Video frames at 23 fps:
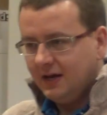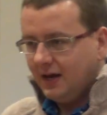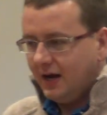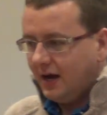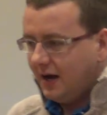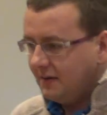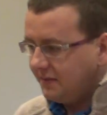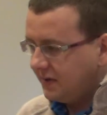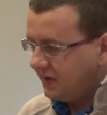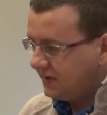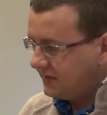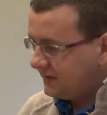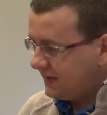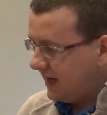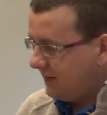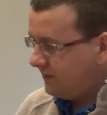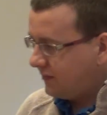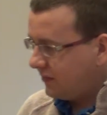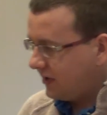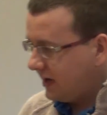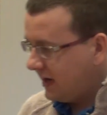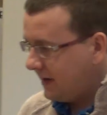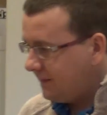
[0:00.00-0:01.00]
I'm going to say a
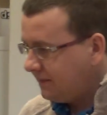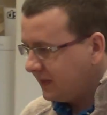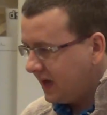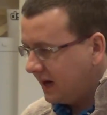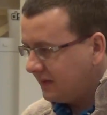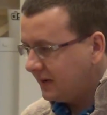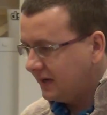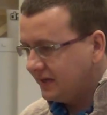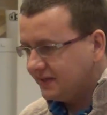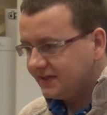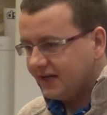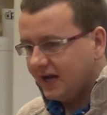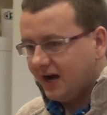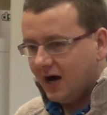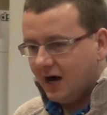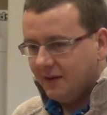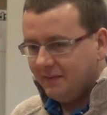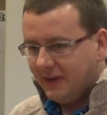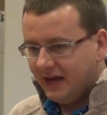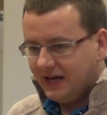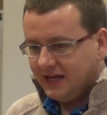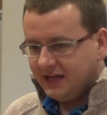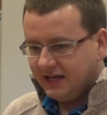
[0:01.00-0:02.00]
prayer. I'm going to say
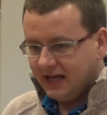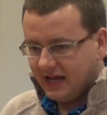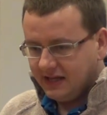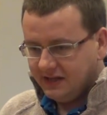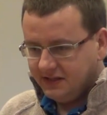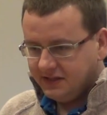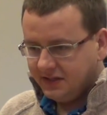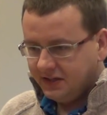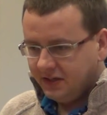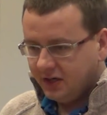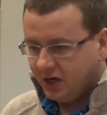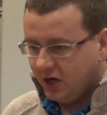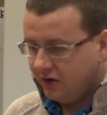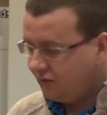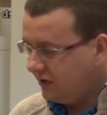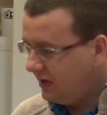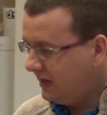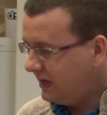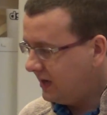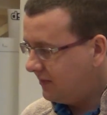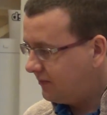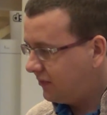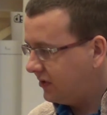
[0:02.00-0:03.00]
Amen at the end. I'd
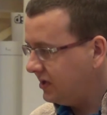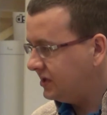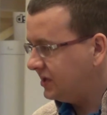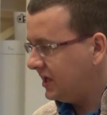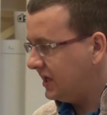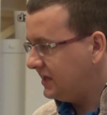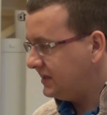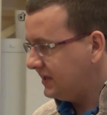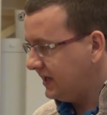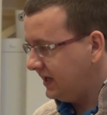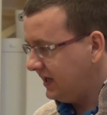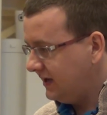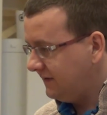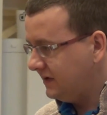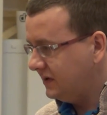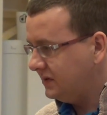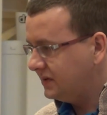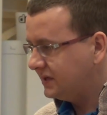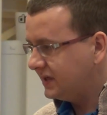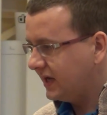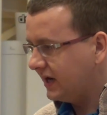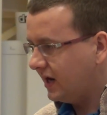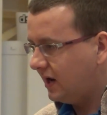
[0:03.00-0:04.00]
really appreciate it if you'd
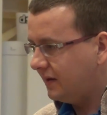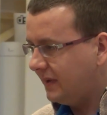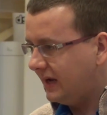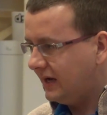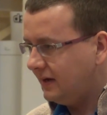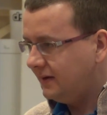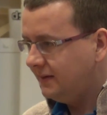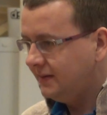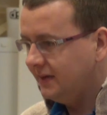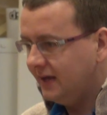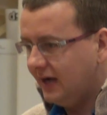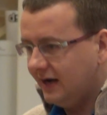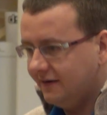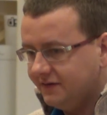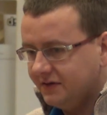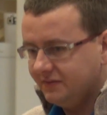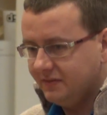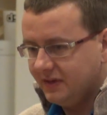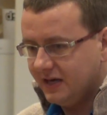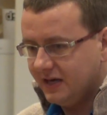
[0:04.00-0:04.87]
say Amen.